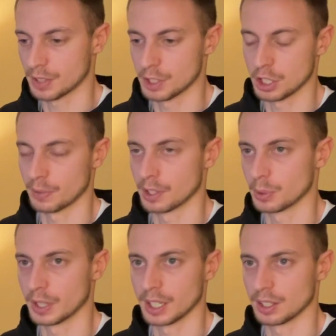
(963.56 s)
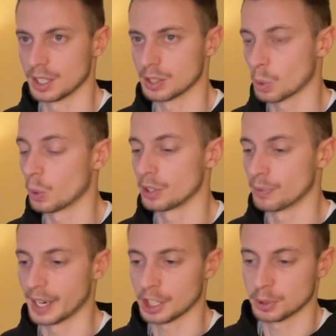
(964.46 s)
which you were doing in school, you
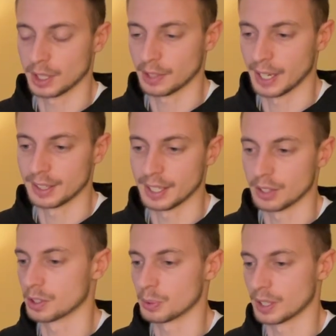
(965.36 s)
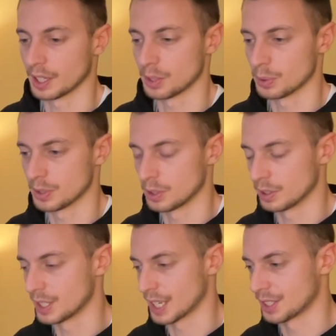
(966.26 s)
were actually creating or doing a
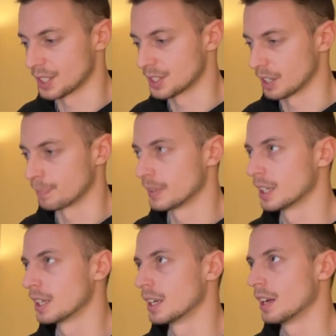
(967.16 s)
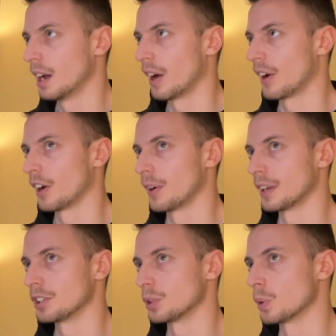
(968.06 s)
design system.
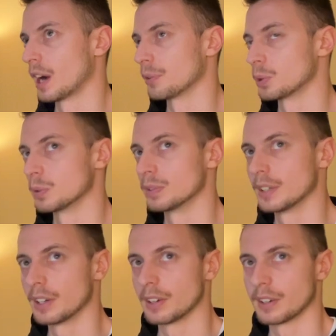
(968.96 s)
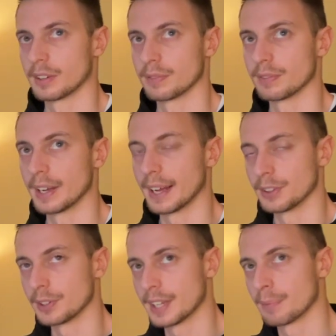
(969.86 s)
And you know how to
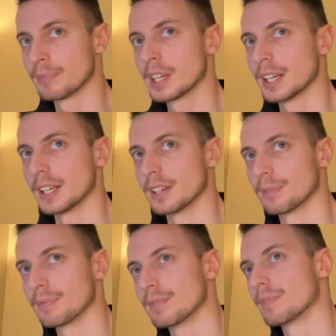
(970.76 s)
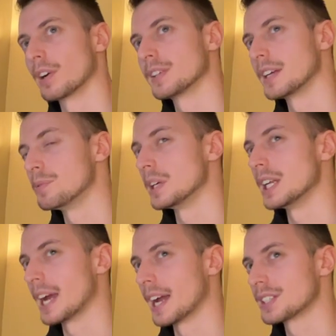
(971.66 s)
handle them. What they
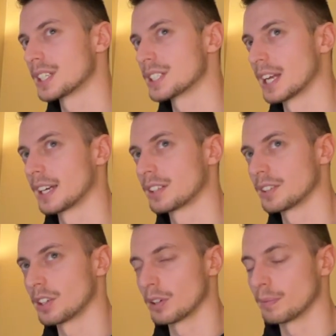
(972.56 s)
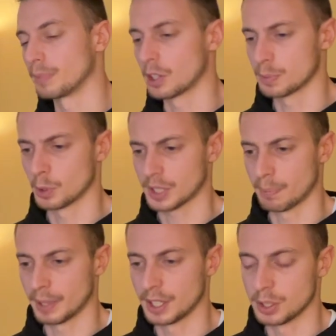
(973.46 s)
really ask is like, because most
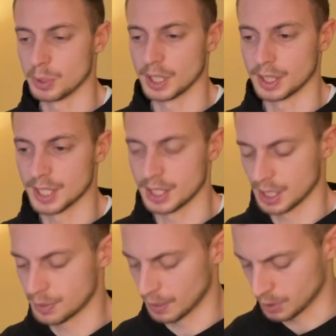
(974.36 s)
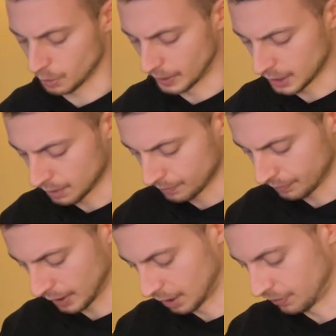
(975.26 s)
companies using design systems already,
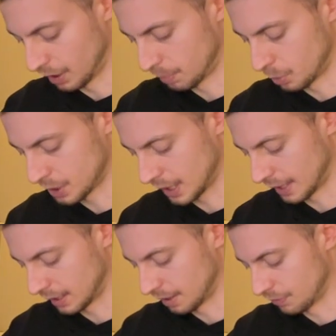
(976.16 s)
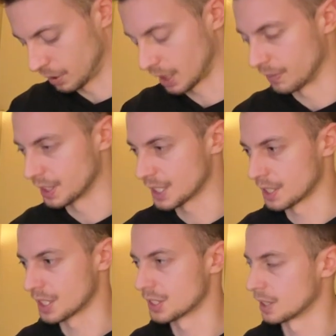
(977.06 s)
and we are most likely working with design
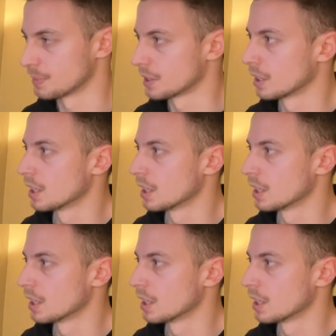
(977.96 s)
systems.